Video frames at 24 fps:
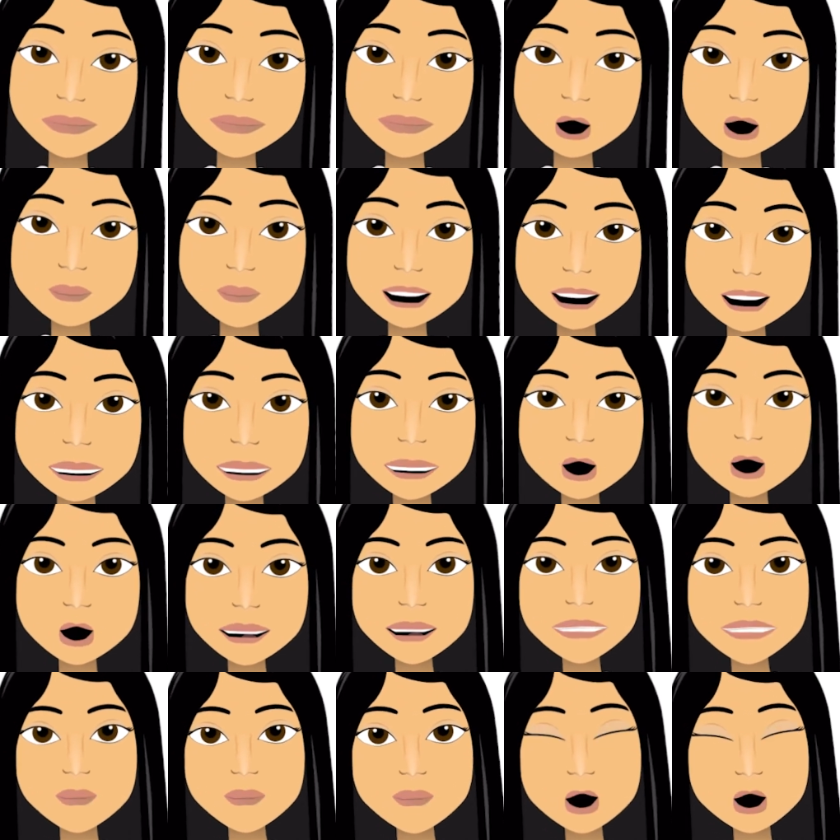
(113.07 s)
To make the
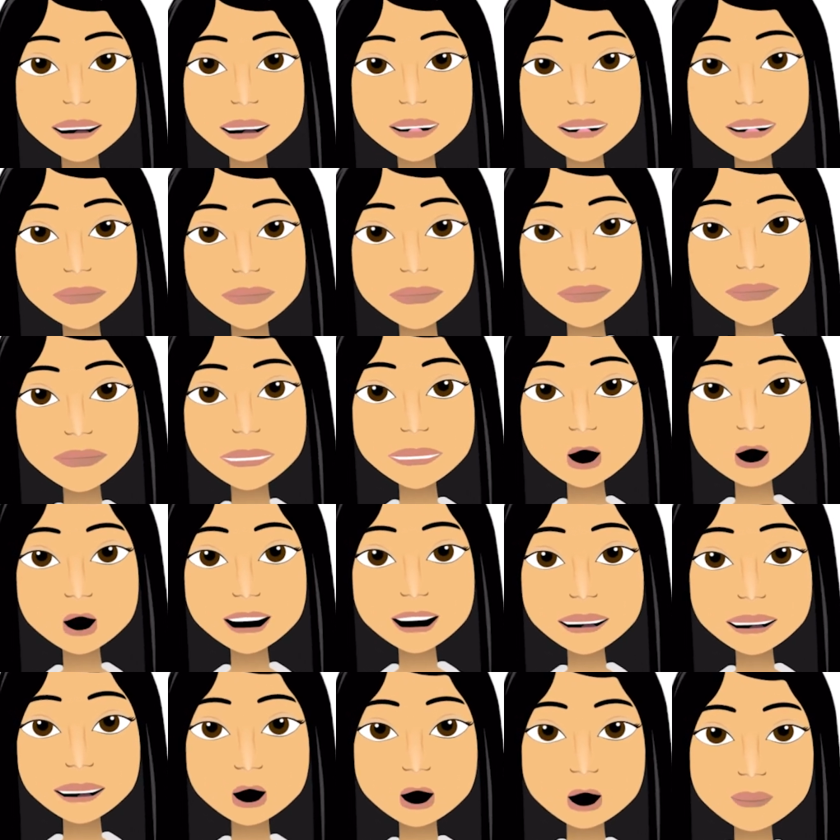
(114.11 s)
word plural, the
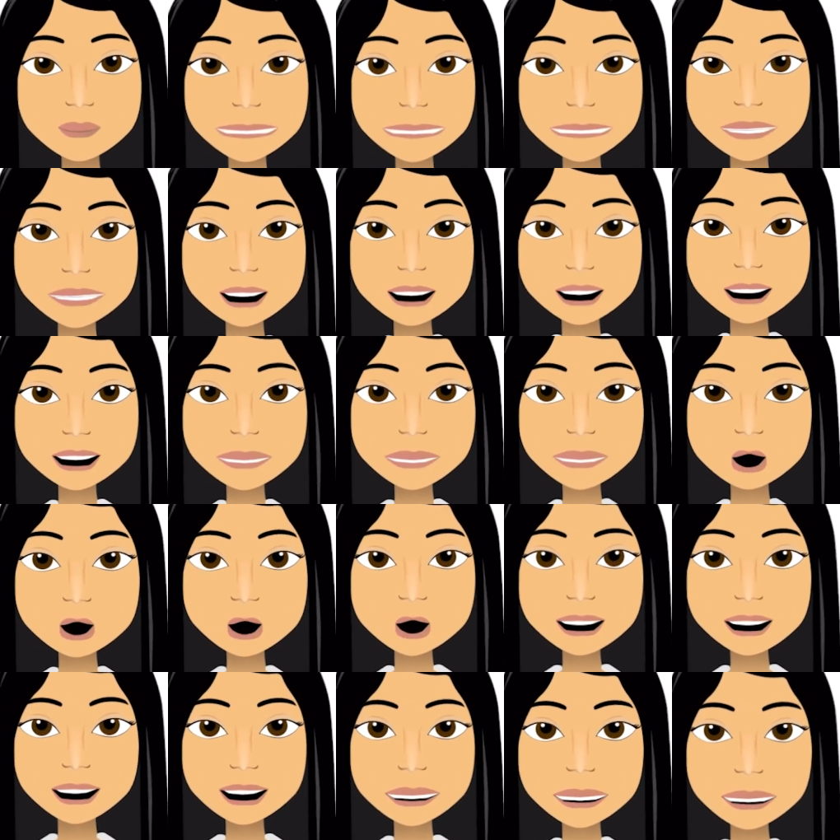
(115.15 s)
Y should be changed to
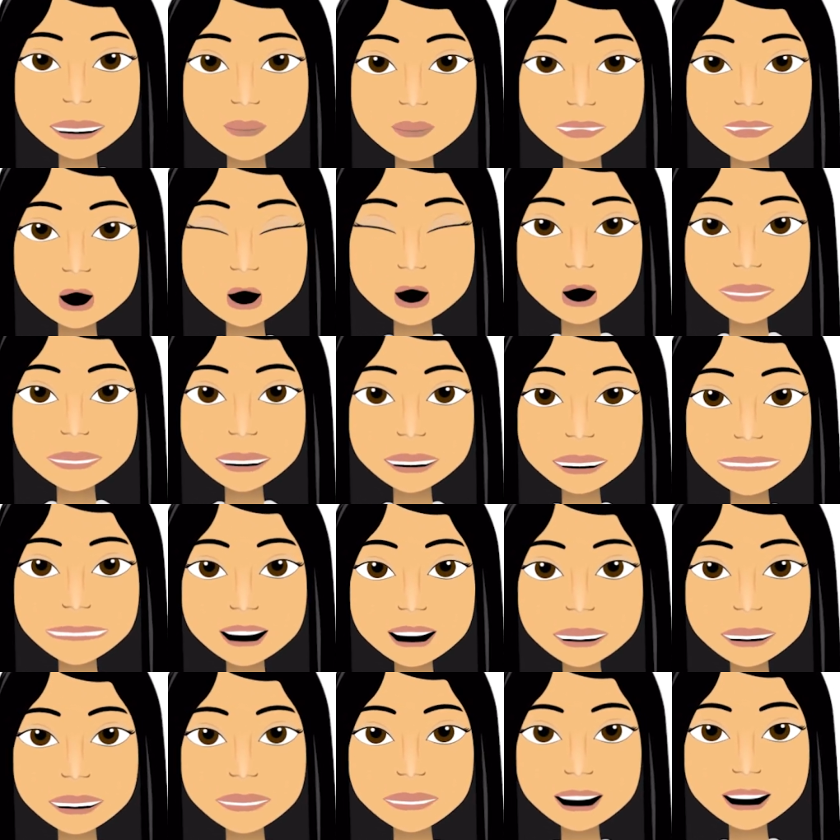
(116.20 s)
I before adding
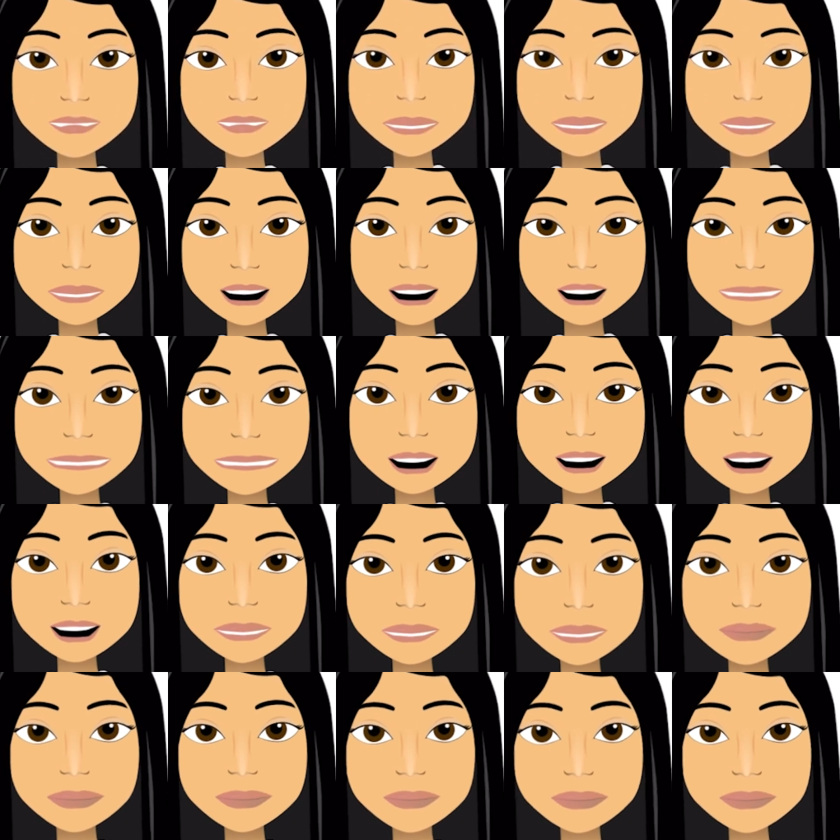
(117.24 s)
the suffix
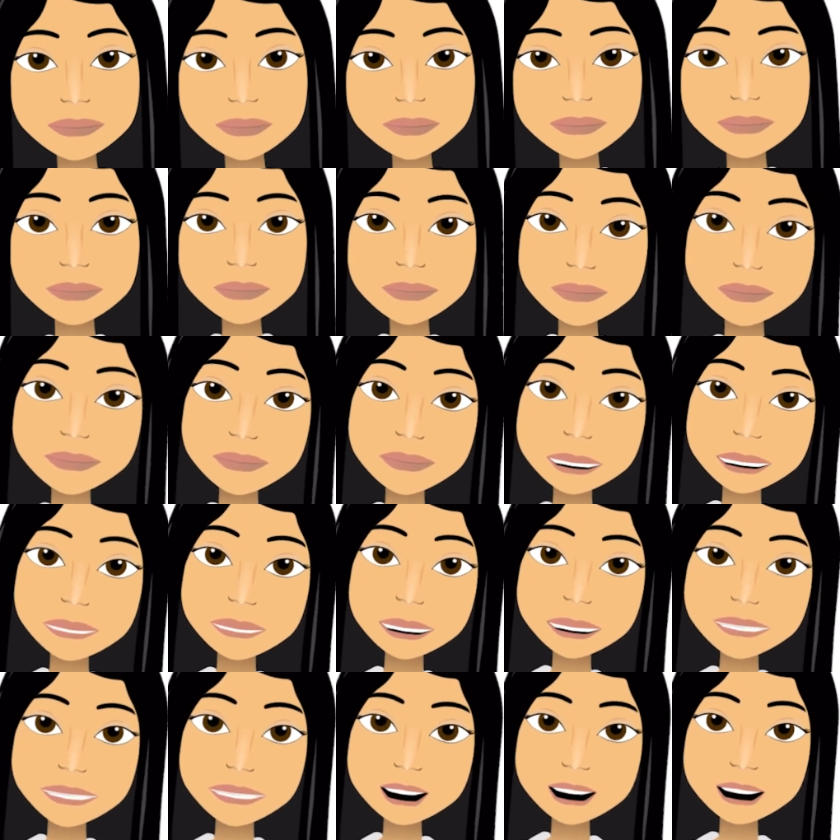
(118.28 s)
es. This
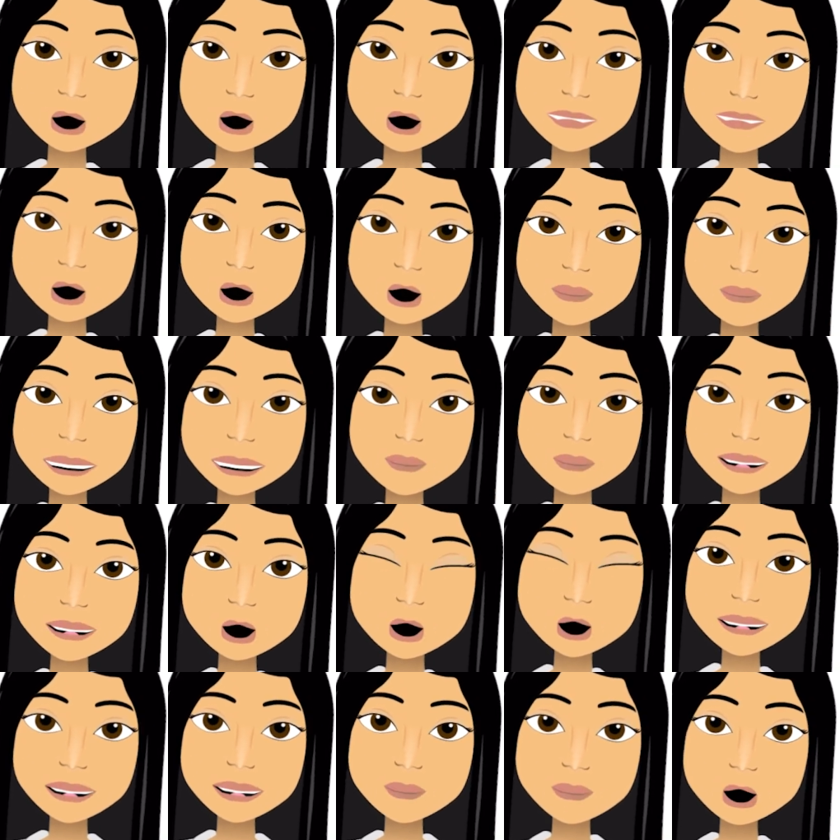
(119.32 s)
is done to form the
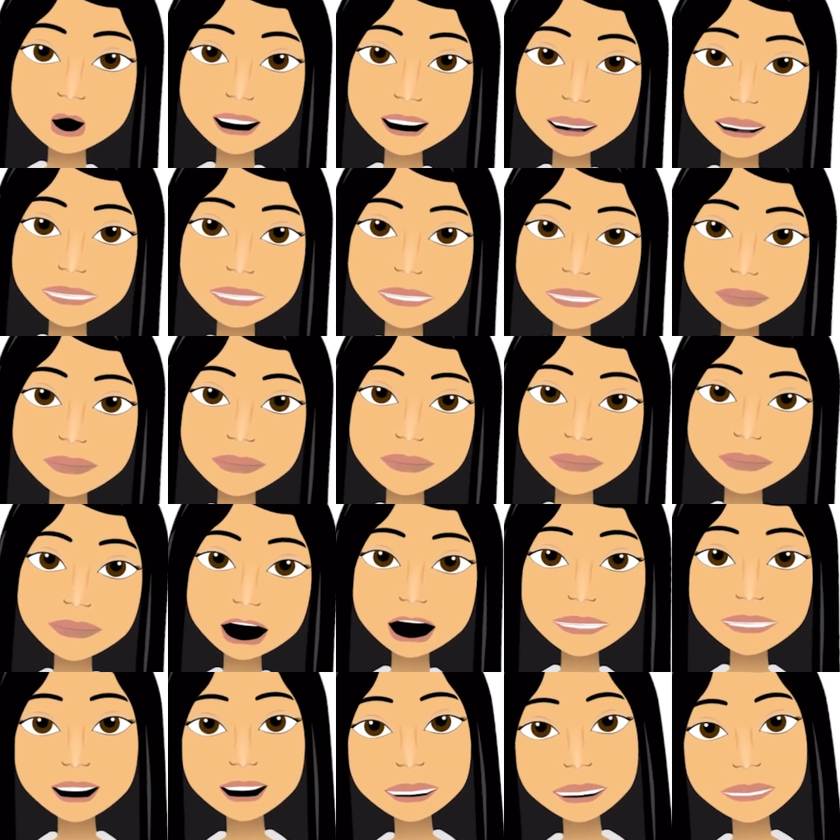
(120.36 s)
plural of the word,
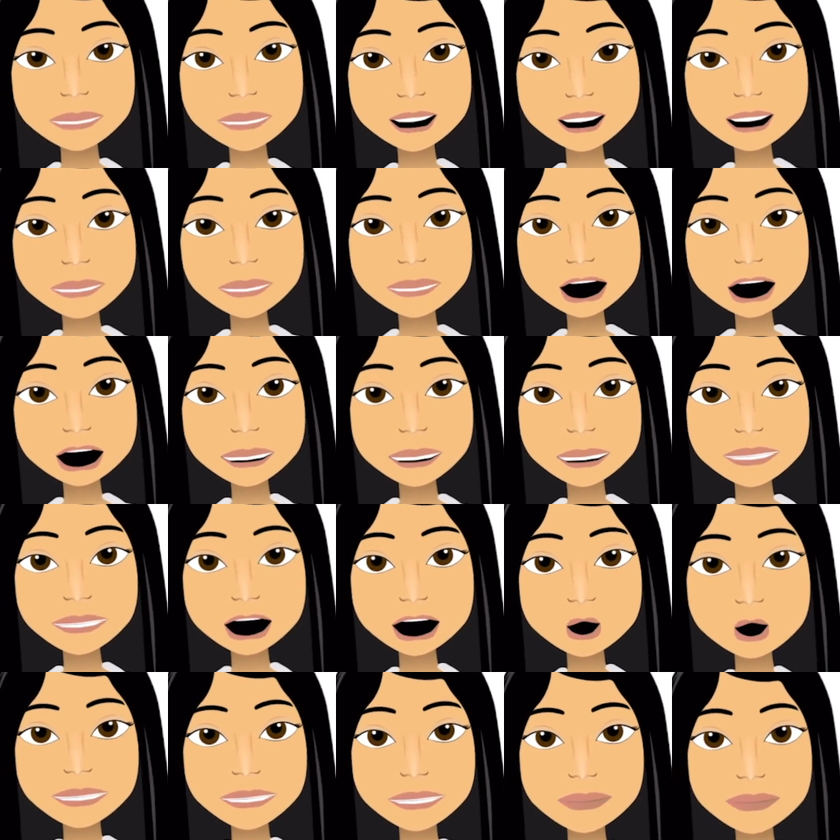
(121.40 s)
not just s on its
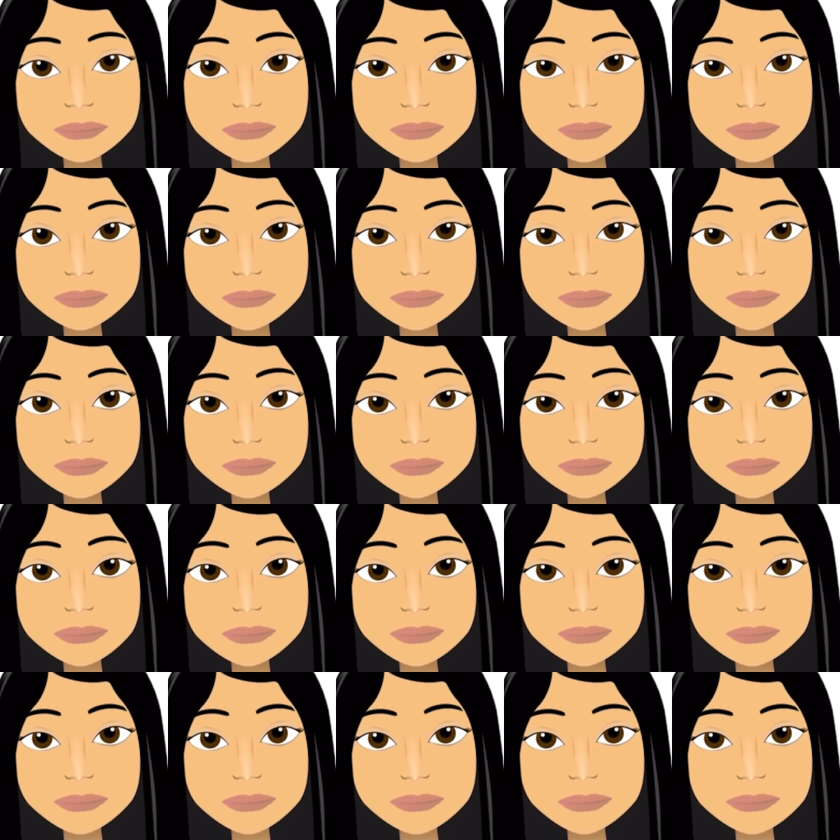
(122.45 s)
own.